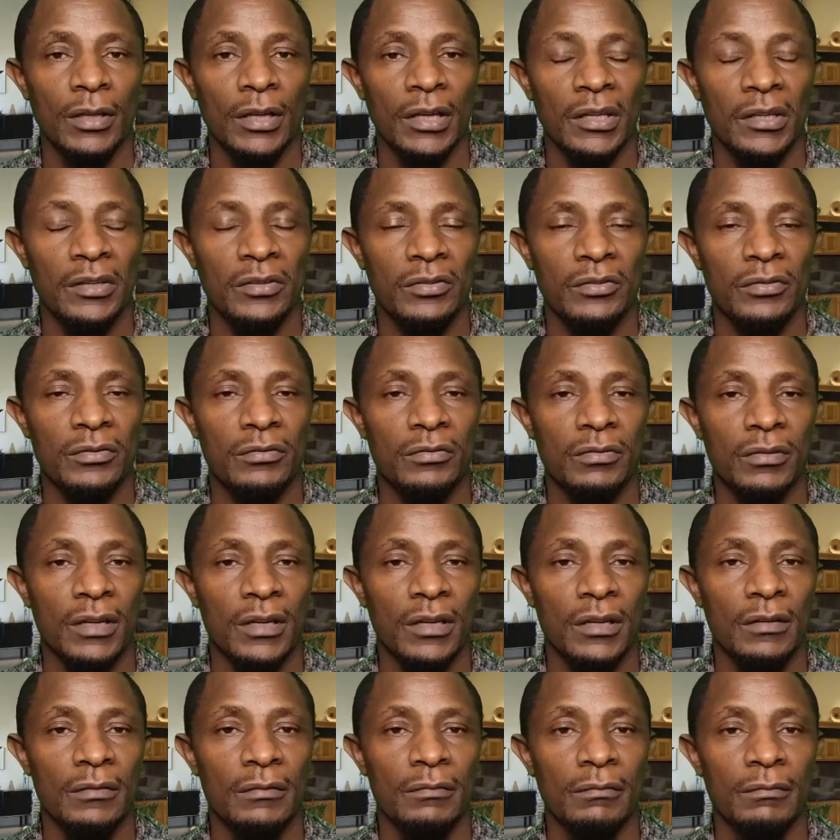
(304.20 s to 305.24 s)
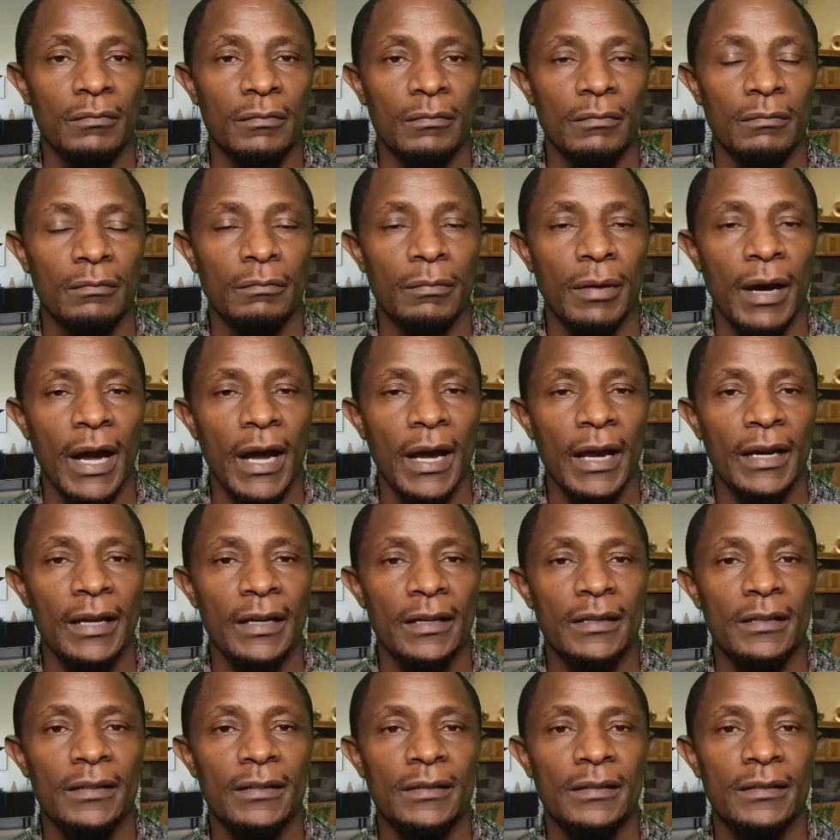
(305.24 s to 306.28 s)
children
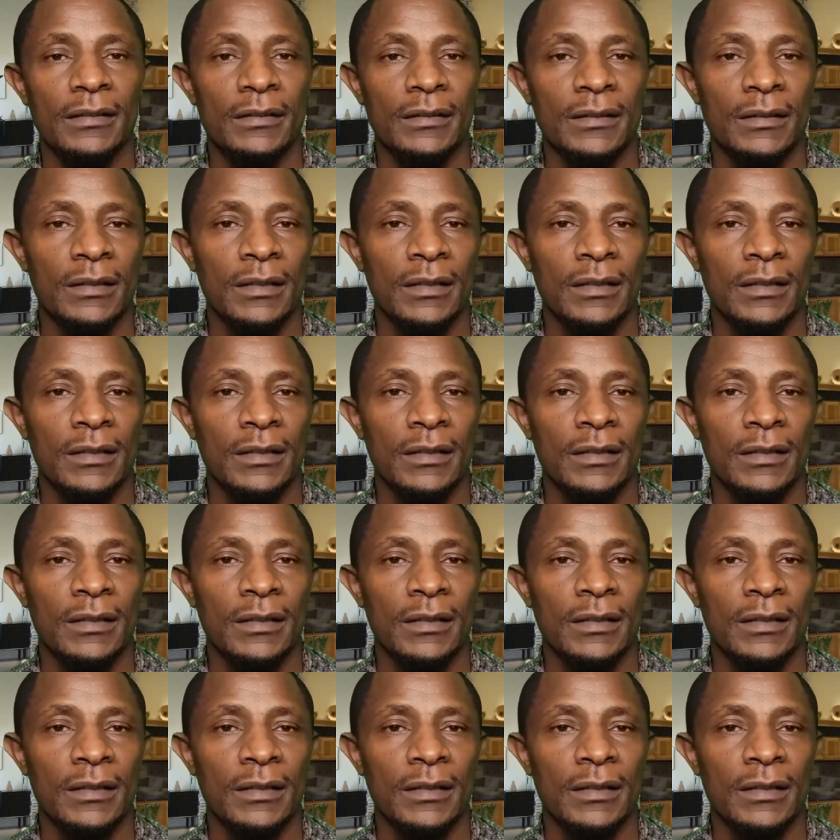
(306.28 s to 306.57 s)
bikes,